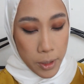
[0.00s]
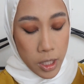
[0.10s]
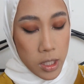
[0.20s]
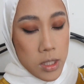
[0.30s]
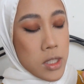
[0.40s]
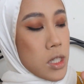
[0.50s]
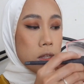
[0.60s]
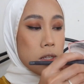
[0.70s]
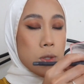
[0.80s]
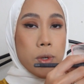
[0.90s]
because
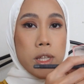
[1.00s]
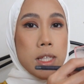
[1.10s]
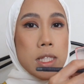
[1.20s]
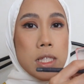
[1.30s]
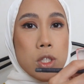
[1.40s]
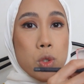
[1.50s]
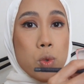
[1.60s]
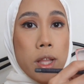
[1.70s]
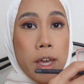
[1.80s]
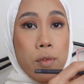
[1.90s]
this one is
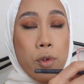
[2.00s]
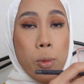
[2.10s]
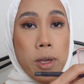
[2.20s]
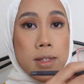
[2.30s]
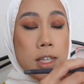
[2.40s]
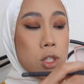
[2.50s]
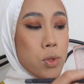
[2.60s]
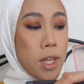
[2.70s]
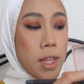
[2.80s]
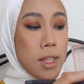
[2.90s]
too light for my skin
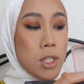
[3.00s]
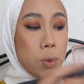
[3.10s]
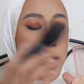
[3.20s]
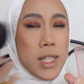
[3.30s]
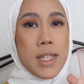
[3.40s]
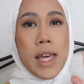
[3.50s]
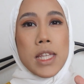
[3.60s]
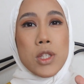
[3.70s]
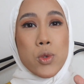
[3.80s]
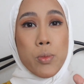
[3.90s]
tone and this one is
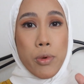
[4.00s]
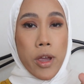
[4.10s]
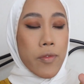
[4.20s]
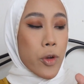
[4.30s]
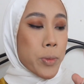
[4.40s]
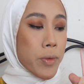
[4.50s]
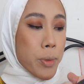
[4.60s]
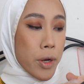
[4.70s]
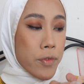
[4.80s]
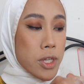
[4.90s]
kind of too bright for my
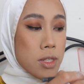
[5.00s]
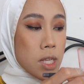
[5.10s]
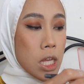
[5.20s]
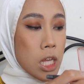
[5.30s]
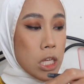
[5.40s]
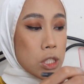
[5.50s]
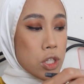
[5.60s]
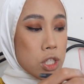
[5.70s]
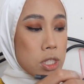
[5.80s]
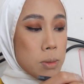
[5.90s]
preference,
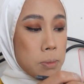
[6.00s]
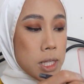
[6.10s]
so I just